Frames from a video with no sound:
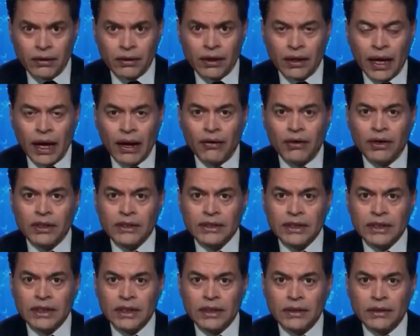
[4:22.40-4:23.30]

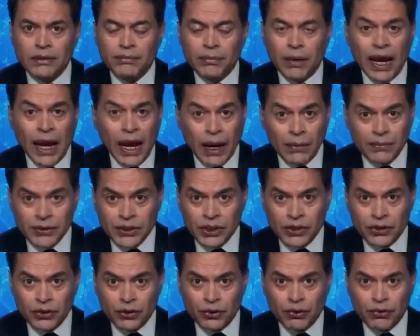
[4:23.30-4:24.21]
guarantee,
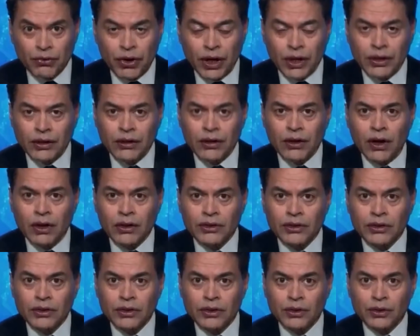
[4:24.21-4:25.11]
perhaps in the Ukrainian
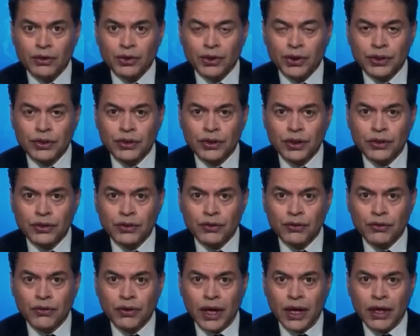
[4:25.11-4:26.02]
constitution, that
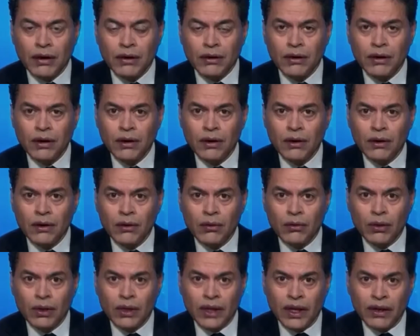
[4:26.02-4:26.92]
Ukraine
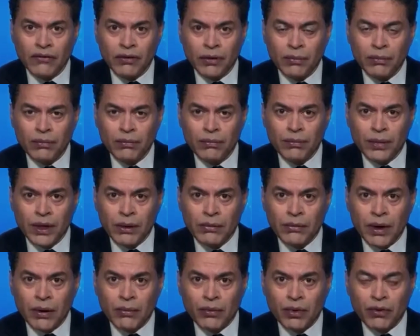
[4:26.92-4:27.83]
will never be
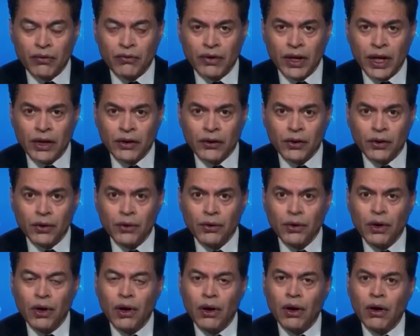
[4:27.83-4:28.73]
a member of
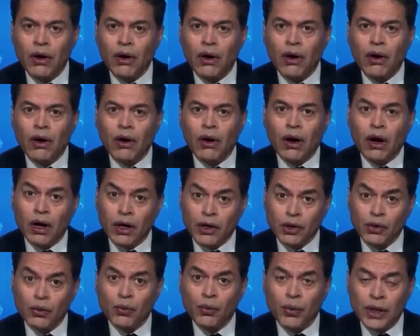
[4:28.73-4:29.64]
NATO.
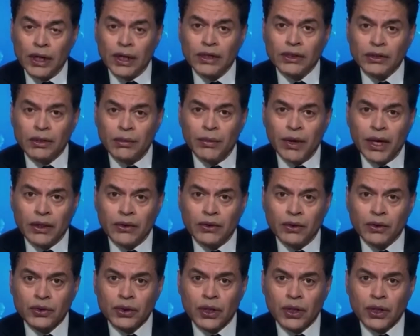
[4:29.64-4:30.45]
Are you willing to make those